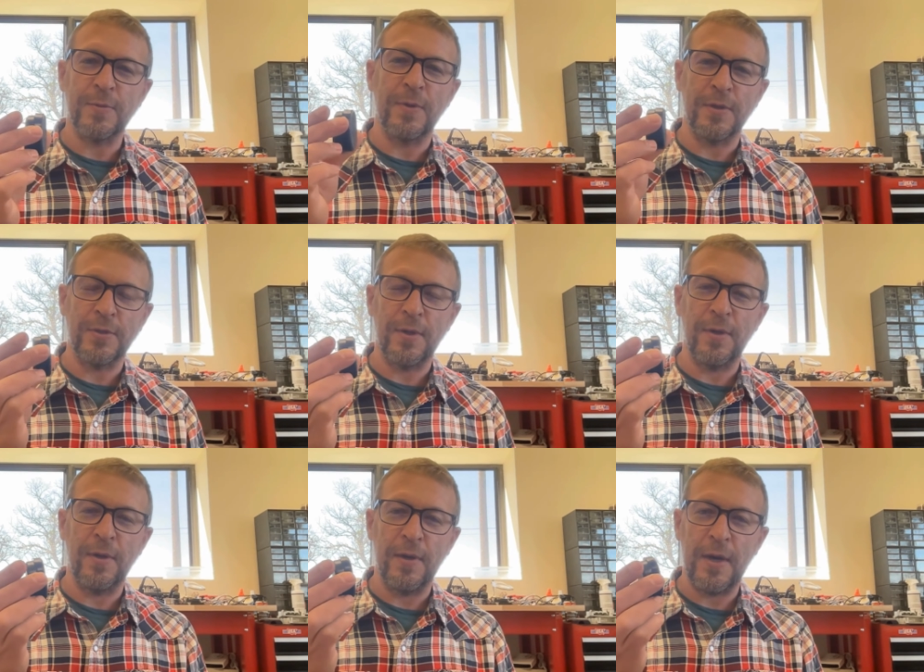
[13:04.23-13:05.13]
want to show
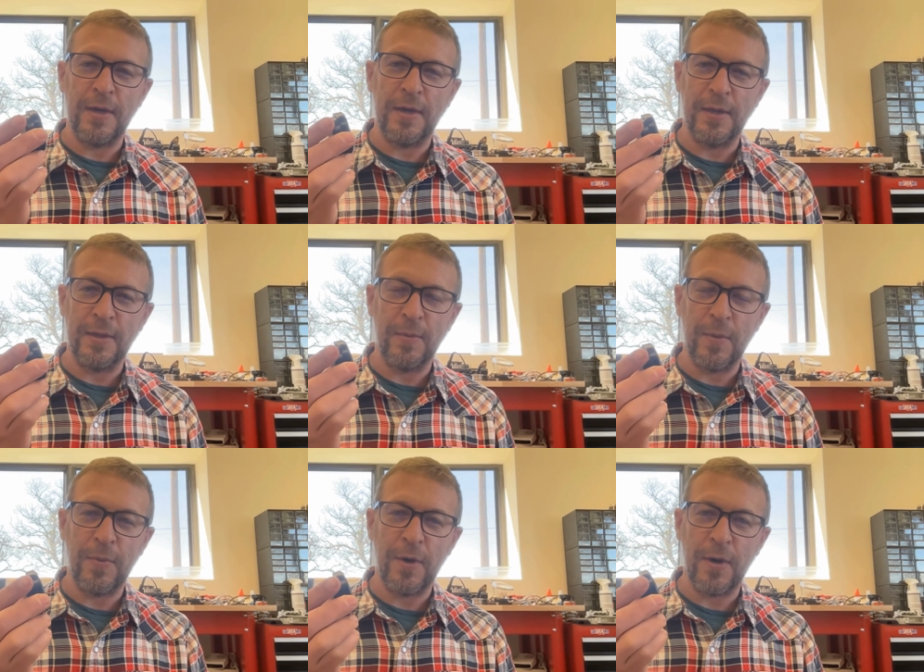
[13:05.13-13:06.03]
you how to get them
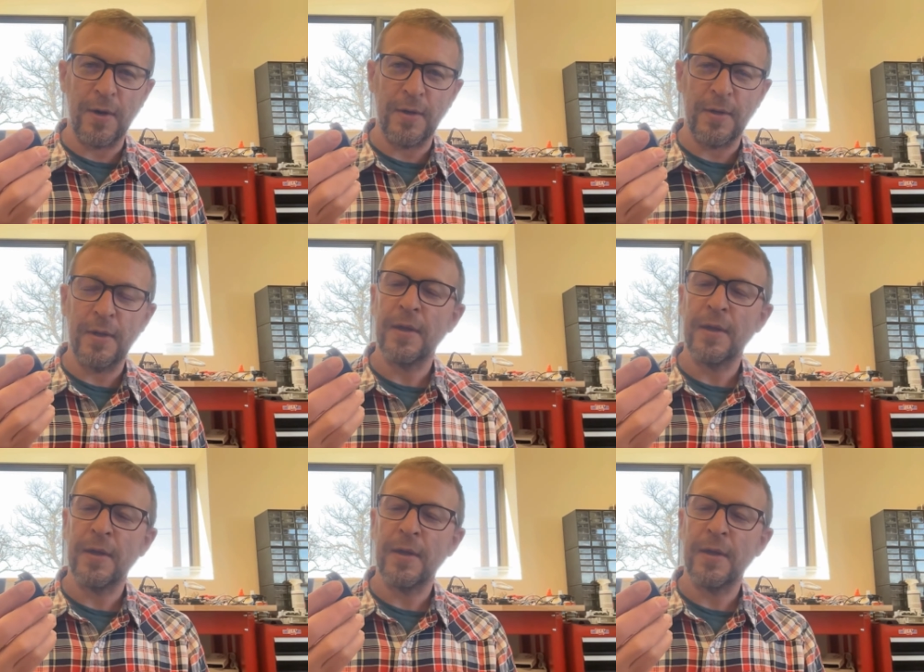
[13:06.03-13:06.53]
apart.